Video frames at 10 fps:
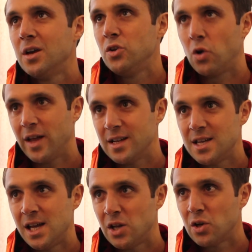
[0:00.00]
not that
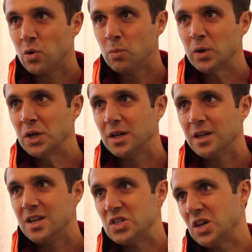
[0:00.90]
technical, but
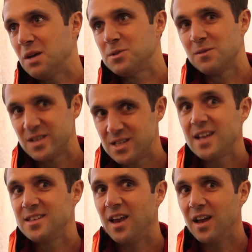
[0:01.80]
in terms of the
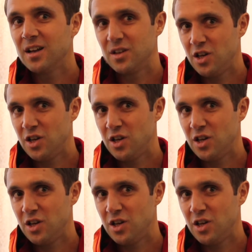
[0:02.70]
setting,